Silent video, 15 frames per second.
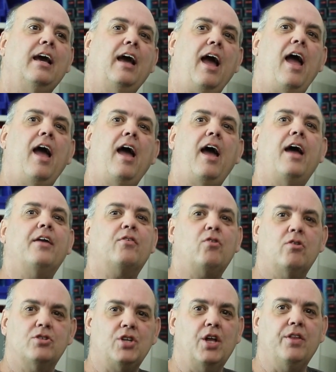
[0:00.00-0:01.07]
And of
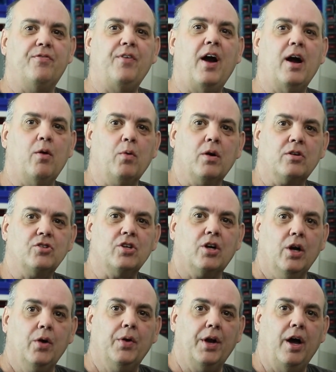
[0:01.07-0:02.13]
course, all the fireworks are
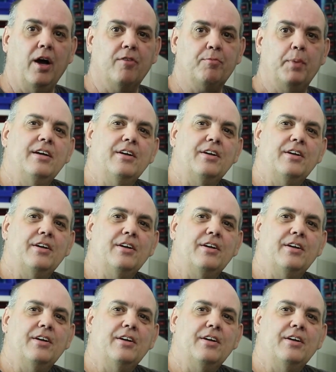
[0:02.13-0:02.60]
going off.